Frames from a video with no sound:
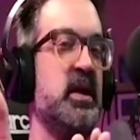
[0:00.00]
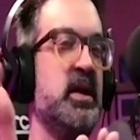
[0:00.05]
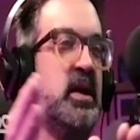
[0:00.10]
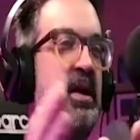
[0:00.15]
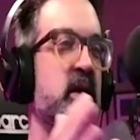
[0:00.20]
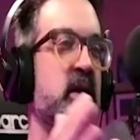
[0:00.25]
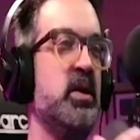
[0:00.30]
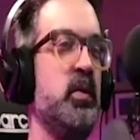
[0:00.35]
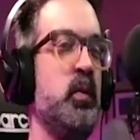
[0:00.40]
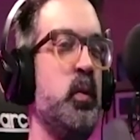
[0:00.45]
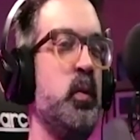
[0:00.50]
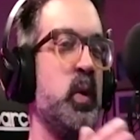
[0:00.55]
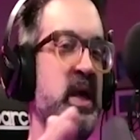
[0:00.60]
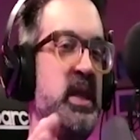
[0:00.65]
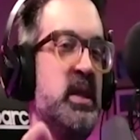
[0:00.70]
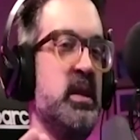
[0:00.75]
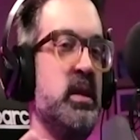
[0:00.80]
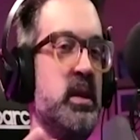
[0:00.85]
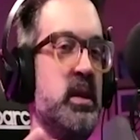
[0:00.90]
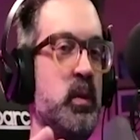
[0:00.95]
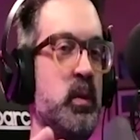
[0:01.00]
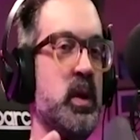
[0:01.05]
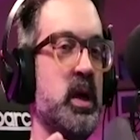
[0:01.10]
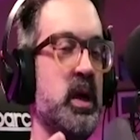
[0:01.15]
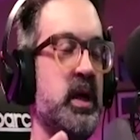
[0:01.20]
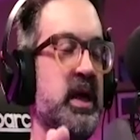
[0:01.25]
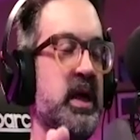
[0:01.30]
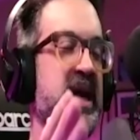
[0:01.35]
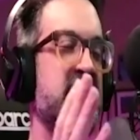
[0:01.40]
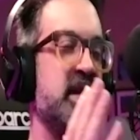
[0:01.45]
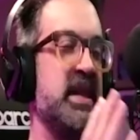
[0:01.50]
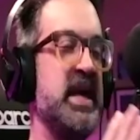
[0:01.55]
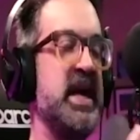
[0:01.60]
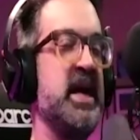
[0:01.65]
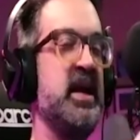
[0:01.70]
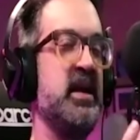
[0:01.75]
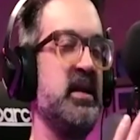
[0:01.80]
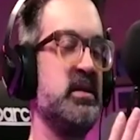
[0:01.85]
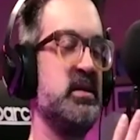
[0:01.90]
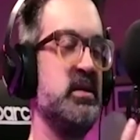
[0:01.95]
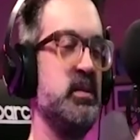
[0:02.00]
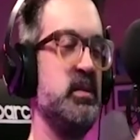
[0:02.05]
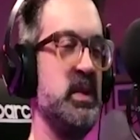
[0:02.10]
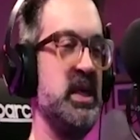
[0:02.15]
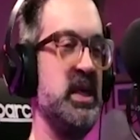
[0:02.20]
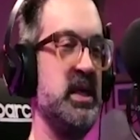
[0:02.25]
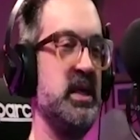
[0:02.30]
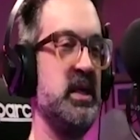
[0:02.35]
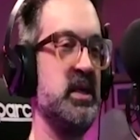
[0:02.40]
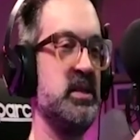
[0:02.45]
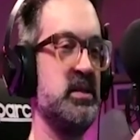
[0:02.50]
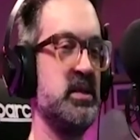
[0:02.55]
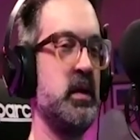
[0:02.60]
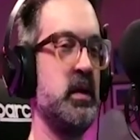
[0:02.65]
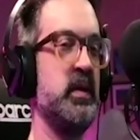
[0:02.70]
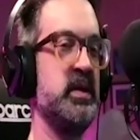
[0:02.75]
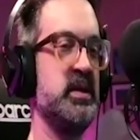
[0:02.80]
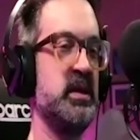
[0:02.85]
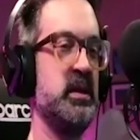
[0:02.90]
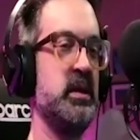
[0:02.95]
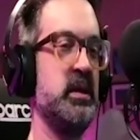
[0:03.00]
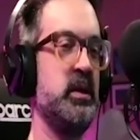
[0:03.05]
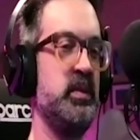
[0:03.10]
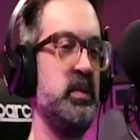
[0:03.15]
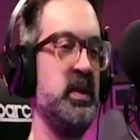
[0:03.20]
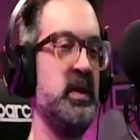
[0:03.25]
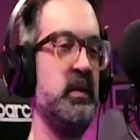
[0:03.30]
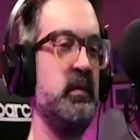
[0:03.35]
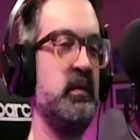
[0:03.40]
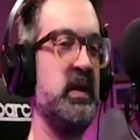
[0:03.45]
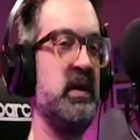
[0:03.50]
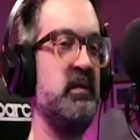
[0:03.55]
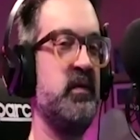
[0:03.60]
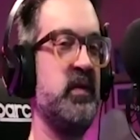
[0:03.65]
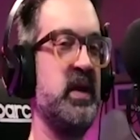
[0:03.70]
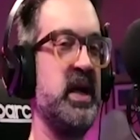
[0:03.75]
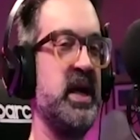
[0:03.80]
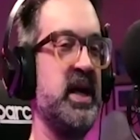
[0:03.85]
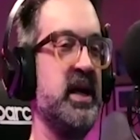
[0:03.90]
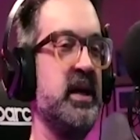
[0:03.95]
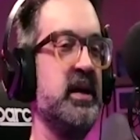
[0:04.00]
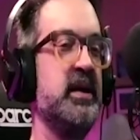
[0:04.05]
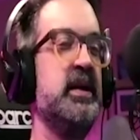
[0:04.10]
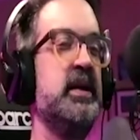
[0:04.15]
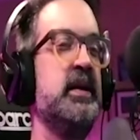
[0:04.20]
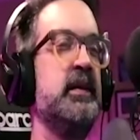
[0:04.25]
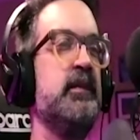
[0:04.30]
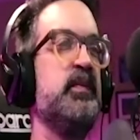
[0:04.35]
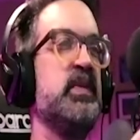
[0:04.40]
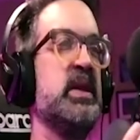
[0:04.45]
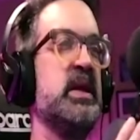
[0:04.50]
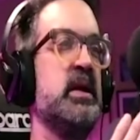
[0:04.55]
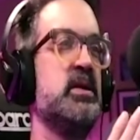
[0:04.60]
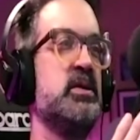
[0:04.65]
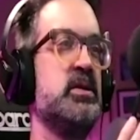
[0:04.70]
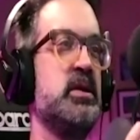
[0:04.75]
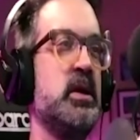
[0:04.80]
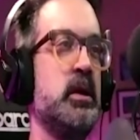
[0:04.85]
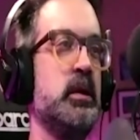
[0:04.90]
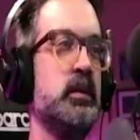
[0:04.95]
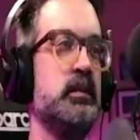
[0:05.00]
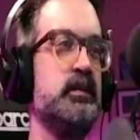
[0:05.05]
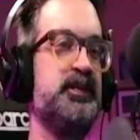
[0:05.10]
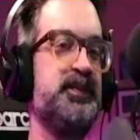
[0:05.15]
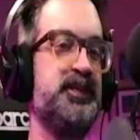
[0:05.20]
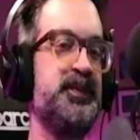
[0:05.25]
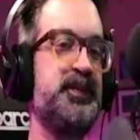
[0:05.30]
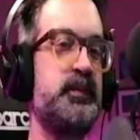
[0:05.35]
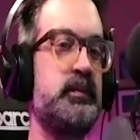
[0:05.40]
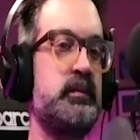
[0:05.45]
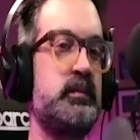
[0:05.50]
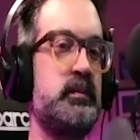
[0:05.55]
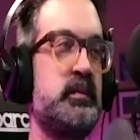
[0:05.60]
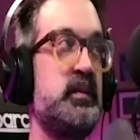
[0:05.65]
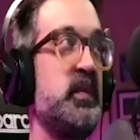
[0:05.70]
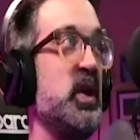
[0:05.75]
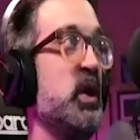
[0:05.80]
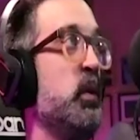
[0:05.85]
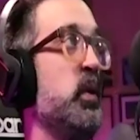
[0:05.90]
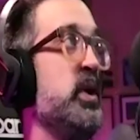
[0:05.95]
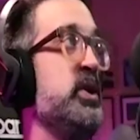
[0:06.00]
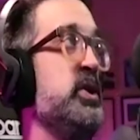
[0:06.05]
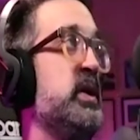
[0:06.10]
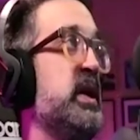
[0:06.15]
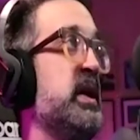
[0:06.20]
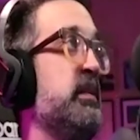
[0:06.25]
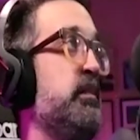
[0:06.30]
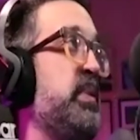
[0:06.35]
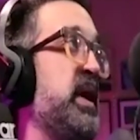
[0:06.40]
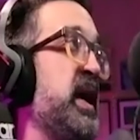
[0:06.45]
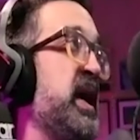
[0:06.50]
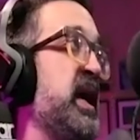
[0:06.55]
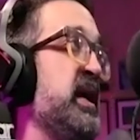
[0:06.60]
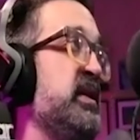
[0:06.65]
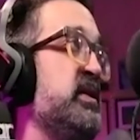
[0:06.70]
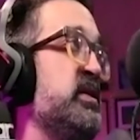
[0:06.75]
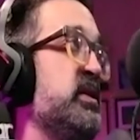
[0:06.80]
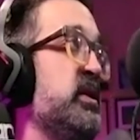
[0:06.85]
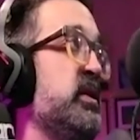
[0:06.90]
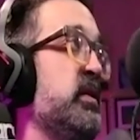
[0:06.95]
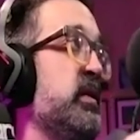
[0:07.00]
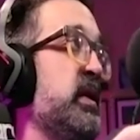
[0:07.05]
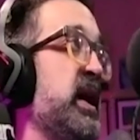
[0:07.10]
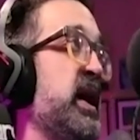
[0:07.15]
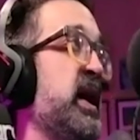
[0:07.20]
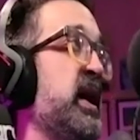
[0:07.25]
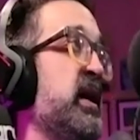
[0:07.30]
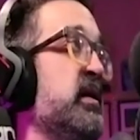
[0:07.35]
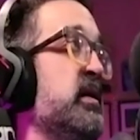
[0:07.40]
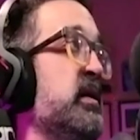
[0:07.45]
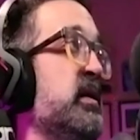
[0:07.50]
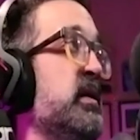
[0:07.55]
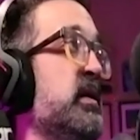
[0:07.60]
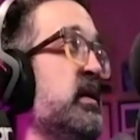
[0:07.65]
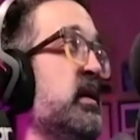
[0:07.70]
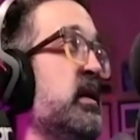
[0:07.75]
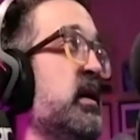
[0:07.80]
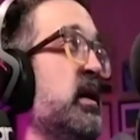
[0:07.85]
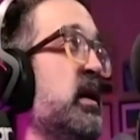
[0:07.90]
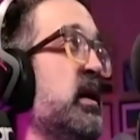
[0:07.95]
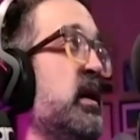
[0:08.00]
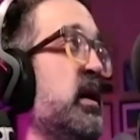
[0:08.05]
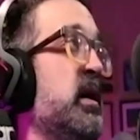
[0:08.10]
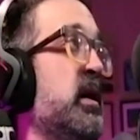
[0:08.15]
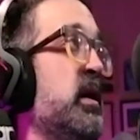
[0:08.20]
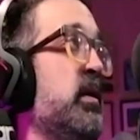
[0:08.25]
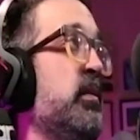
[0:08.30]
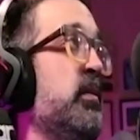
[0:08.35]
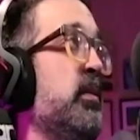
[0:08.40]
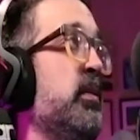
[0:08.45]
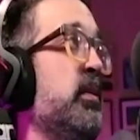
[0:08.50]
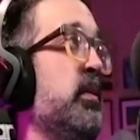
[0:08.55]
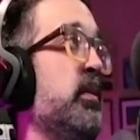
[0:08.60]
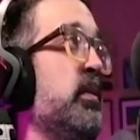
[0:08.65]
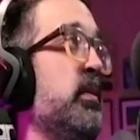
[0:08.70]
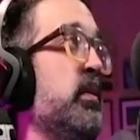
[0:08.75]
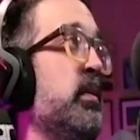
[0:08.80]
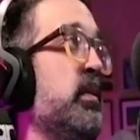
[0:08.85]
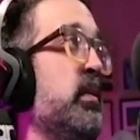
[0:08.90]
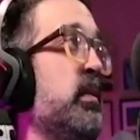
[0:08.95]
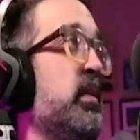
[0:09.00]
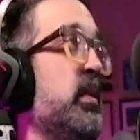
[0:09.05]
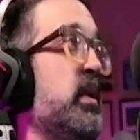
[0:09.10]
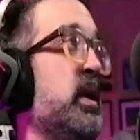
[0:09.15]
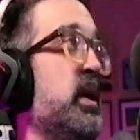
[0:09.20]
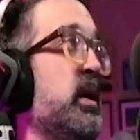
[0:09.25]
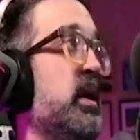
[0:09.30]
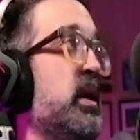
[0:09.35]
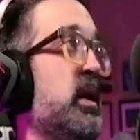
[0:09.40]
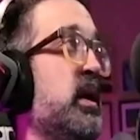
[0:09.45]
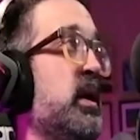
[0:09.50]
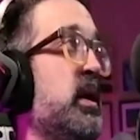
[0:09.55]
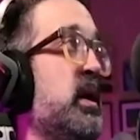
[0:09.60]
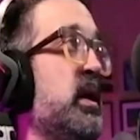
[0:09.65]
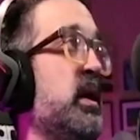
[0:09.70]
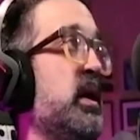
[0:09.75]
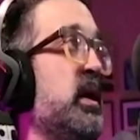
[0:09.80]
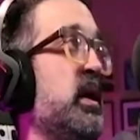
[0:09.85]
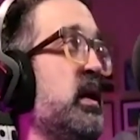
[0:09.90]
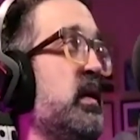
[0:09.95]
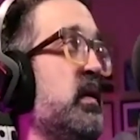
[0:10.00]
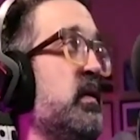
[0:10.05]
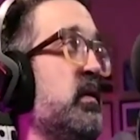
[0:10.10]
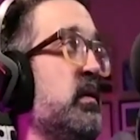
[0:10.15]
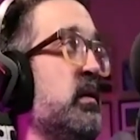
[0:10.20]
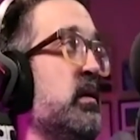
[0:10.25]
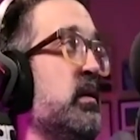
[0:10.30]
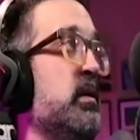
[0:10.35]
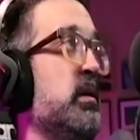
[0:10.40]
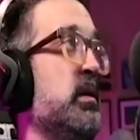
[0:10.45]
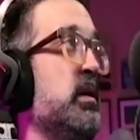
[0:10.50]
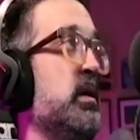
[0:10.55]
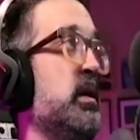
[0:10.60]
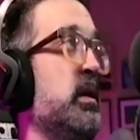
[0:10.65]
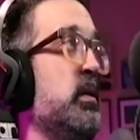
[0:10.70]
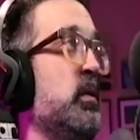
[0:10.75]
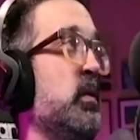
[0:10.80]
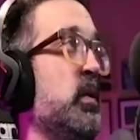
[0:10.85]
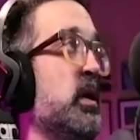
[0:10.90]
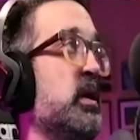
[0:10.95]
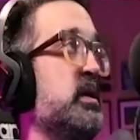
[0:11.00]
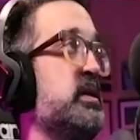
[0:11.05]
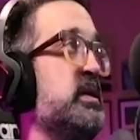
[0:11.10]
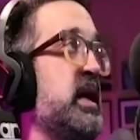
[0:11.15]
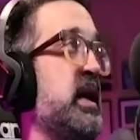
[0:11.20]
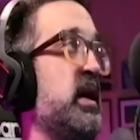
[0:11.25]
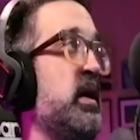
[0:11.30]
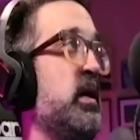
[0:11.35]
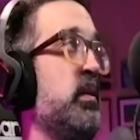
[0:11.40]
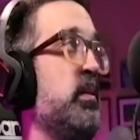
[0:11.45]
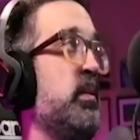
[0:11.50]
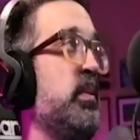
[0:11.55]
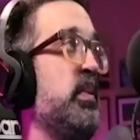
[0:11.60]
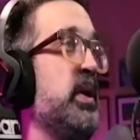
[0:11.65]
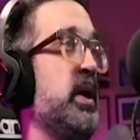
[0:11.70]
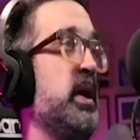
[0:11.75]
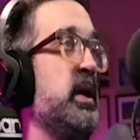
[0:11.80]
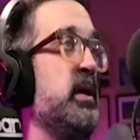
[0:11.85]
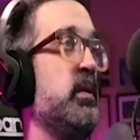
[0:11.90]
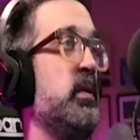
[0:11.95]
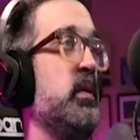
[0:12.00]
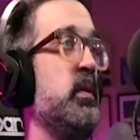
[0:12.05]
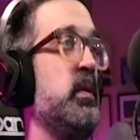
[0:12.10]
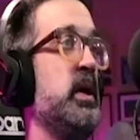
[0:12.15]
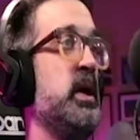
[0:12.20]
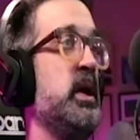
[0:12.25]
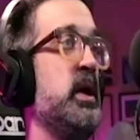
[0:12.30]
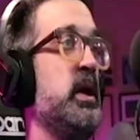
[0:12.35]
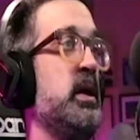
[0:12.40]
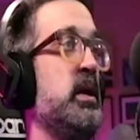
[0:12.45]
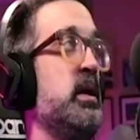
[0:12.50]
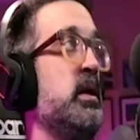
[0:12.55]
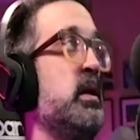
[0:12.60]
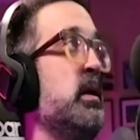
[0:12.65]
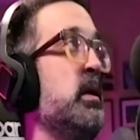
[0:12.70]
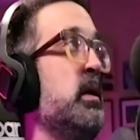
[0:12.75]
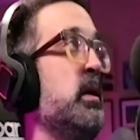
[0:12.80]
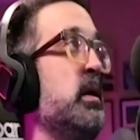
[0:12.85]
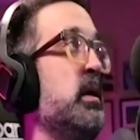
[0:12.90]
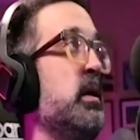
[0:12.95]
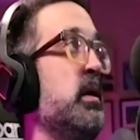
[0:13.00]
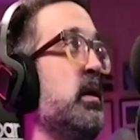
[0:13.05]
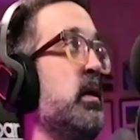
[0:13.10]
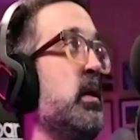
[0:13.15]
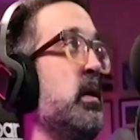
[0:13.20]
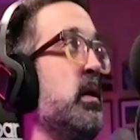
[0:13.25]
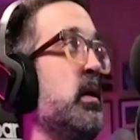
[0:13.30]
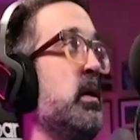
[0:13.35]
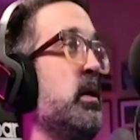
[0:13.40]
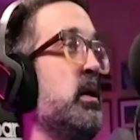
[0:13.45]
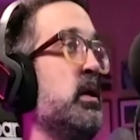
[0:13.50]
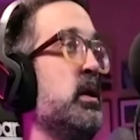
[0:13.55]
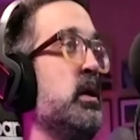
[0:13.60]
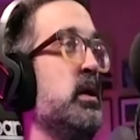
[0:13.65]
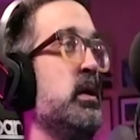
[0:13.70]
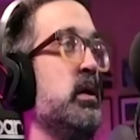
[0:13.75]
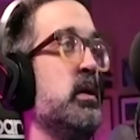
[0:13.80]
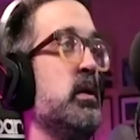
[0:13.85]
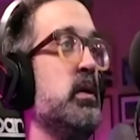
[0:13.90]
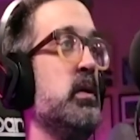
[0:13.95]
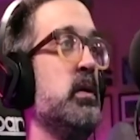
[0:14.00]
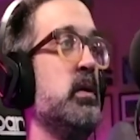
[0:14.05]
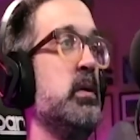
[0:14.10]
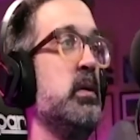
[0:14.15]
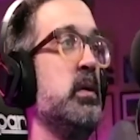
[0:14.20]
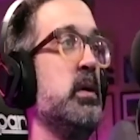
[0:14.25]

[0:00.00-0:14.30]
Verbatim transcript: win the work. And that to me is always a little bit of a red flag. So when you get paid to do that, um, it, it, it works out. But when you,